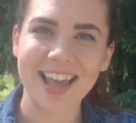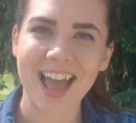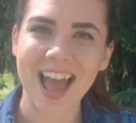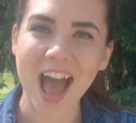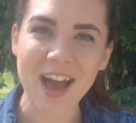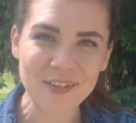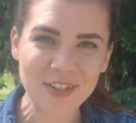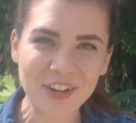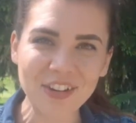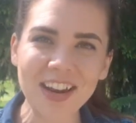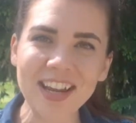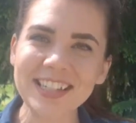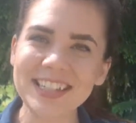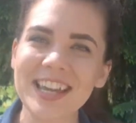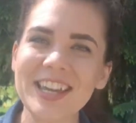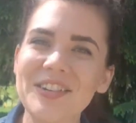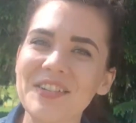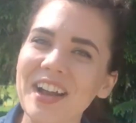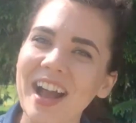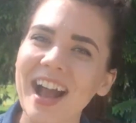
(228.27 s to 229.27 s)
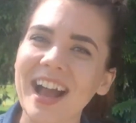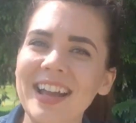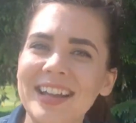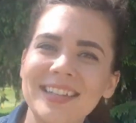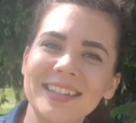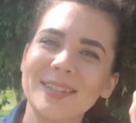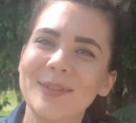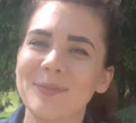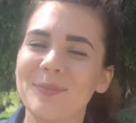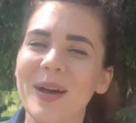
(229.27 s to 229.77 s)
Have a great day, you
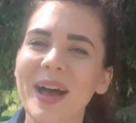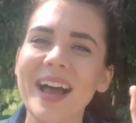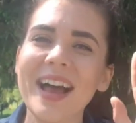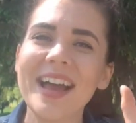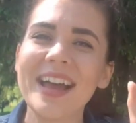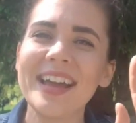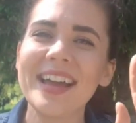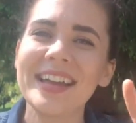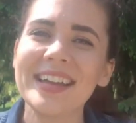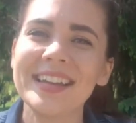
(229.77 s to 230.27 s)
guys. Bye!